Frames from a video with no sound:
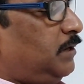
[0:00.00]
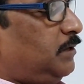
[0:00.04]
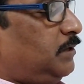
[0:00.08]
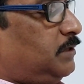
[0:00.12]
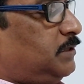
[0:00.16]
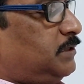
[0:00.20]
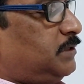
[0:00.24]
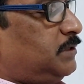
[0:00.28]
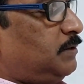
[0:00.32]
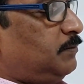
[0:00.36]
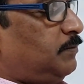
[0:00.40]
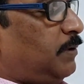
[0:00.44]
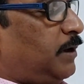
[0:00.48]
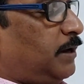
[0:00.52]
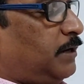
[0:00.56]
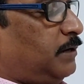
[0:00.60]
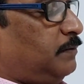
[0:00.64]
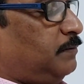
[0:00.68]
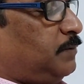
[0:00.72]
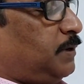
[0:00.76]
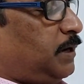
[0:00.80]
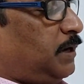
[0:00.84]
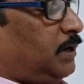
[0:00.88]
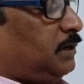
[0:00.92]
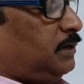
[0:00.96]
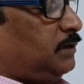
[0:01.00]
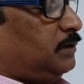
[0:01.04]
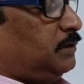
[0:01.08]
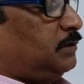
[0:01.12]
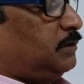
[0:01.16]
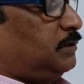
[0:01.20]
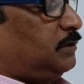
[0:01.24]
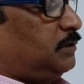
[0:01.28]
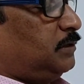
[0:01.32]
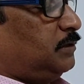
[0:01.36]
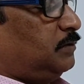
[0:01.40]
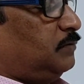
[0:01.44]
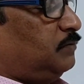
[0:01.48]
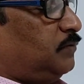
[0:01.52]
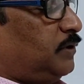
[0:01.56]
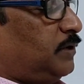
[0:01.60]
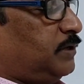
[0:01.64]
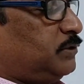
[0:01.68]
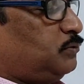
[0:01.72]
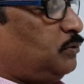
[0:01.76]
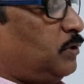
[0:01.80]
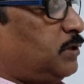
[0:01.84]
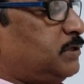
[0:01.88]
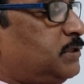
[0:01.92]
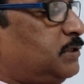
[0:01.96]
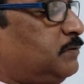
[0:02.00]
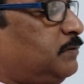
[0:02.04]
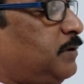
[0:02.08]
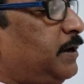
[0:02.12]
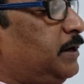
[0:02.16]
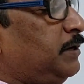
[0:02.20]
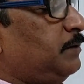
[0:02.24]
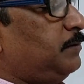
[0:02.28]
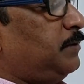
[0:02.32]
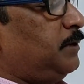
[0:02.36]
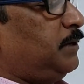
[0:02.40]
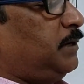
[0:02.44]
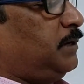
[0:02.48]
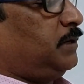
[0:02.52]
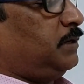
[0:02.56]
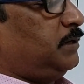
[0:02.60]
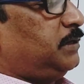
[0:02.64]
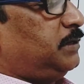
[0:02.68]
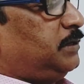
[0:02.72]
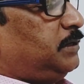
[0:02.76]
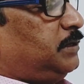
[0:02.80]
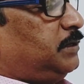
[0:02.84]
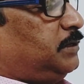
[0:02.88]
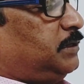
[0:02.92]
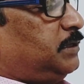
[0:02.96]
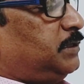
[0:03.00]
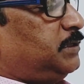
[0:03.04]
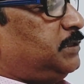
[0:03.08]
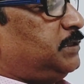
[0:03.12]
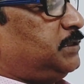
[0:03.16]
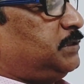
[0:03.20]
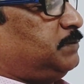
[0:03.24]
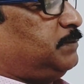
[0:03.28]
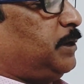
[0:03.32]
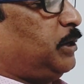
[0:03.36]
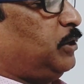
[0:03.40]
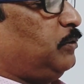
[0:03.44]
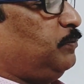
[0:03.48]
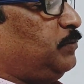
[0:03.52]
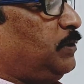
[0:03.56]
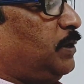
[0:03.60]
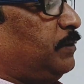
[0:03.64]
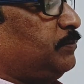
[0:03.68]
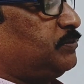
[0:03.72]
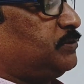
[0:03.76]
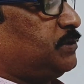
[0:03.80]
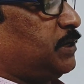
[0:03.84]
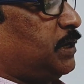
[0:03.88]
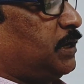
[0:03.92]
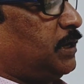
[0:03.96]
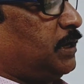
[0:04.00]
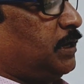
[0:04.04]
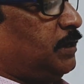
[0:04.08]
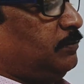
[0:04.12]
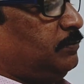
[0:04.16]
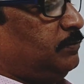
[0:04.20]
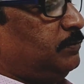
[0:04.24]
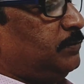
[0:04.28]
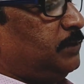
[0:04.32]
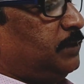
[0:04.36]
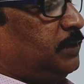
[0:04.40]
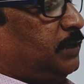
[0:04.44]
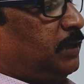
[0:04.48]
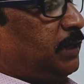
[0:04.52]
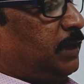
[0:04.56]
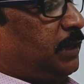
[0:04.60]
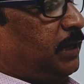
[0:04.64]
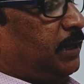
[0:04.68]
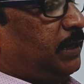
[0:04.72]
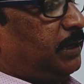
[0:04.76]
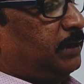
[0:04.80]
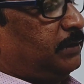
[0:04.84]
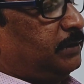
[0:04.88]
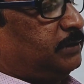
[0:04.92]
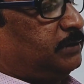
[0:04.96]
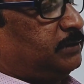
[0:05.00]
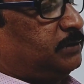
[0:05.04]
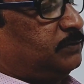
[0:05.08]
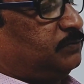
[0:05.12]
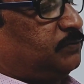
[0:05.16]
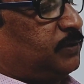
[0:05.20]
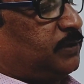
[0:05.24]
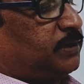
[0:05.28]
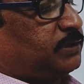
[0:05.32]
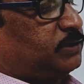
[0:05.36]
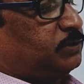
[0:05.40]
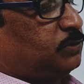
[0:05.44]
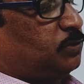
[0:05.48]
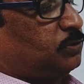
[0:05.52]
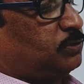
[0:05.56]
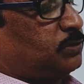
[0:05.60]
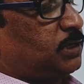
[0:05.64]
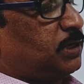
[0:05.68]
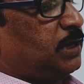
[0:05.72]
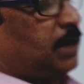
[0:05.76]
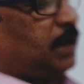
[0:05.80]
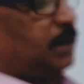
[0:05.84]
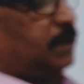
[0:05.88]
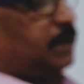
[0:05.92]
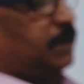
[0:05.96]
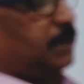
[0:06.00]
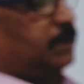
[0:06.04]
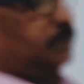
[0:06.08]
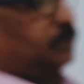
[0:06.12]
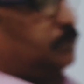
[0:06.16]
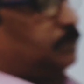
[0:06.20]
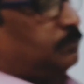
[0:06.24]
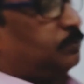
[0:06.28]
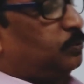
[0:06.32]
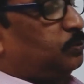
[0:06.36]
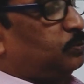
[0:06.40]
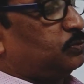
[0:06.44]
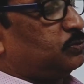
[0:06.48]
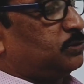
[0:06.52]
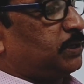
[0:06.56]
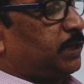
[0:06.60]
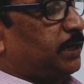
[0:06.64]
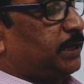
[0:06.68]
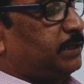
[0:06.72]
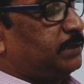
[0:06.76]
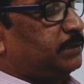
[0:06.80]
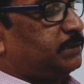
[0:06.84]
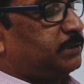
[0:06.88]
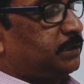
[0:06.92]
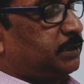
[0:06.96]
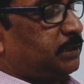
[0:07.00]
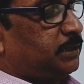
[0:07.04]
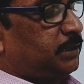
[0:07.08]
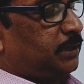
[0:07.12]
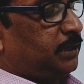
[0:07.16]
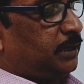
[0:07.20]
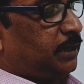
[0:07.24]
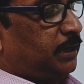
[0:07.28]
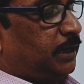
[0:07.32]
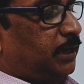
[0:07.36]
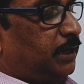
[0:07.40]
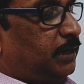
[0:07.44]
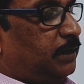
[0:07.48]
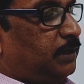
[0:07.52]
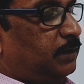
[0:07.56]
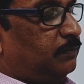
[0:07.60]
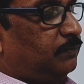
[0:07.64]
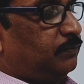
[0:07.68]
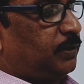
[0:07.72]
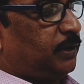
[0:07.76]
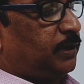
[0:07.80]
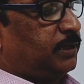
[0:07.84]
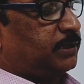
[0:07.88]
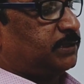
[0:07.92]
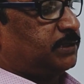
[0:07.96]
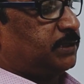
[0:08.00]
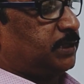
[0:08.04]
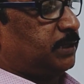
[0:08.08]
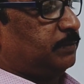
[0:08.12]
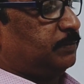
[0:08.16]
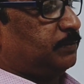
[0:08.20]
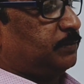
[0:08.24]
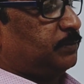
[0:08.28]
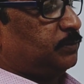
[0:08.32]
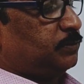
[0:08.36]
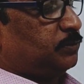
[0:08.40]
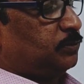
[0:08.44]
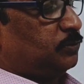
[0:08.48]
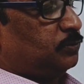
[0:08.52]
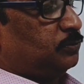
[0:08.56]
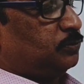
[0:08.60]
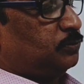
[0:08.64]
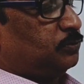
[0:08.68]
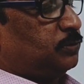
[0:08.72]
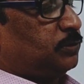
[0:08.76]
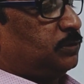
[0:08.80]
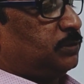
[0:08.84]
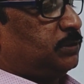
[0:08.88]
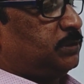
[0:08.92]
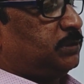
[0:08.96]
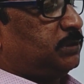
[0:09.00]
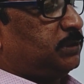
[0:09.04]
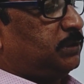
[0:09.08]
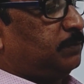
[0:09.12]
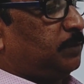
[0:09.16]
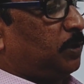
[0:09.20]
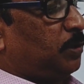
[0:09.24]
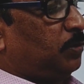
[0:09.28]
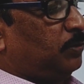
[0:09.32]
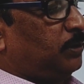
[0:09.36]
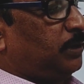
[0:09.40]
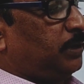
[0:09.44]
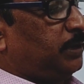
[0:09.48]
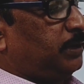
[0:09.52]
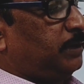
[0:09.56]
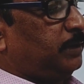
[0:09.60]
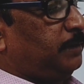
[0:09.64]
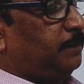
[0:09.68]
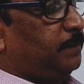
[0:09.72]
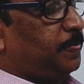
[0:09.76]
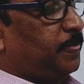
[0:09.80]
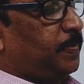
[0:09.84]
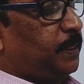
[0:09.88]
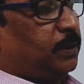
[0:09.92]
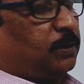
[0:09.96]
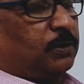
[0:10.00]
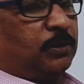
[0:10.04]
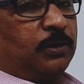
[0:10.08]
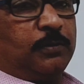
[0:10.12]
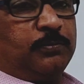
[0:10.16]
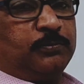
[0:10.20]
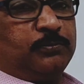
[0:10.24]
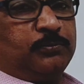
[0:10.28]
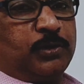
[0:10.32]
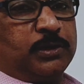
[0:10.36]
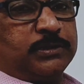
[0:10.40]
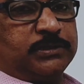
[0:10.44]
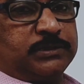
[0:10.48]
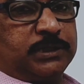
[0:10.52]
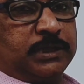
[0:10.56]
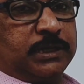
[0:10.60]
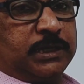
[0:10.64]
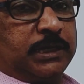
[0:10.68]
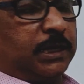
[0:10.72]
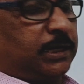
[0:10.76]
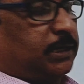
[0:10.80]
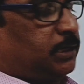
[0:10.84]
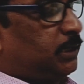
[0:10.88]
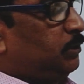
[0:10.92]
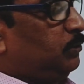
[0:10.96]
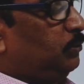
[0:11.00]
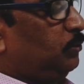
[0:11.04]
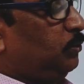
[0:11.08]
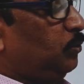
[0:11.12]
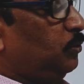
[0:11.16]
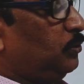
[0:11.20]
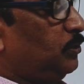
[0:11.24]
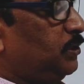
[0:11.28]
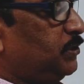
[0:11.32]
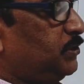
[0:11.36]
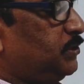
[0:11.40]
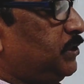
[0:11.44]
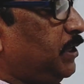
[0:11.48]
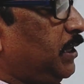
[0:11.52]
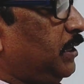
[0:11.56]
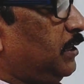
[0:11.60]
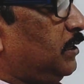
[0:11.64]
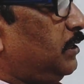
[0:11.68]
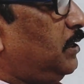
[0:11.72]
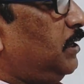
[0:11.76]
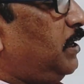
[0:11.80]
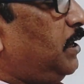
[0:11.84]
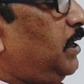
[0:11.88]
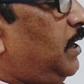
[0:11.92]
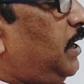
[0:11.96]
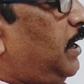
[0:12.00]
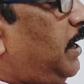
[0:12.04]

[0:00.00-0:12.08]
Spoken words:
This is the vertebra, first thoracic vertebra. This is manubrium sternum and this is first costal cartilage of both sides and the first rib. So this is the boundary of thoracic inlet. You know this thing.